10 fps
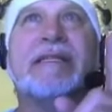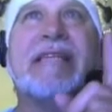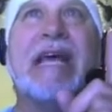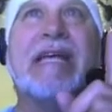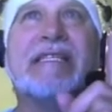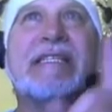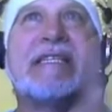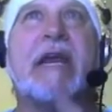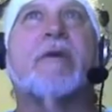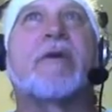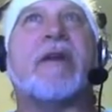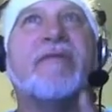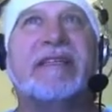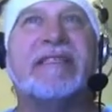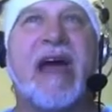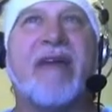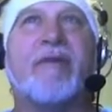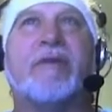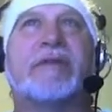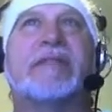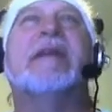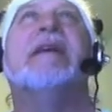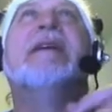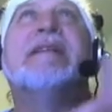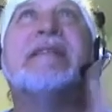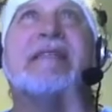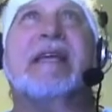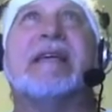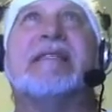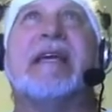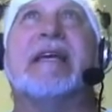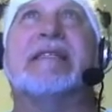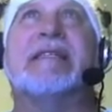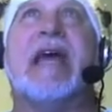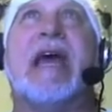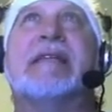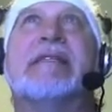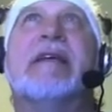says Secret of the Devils 666.